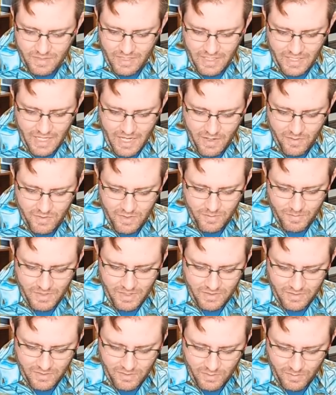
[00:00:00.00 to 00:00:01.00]
like hounding
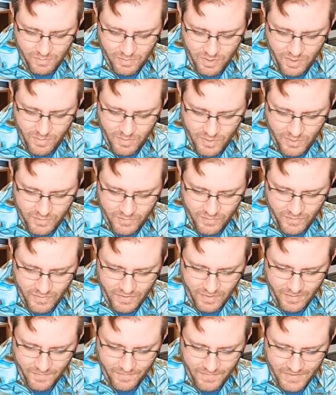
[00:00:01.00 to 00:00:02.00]
me to do promos for
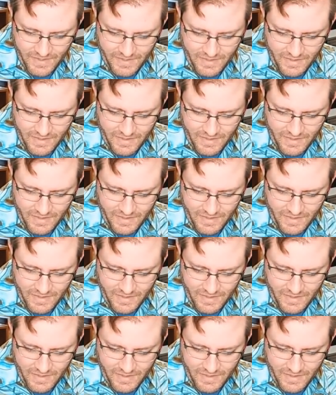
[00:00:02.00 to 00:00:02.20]
them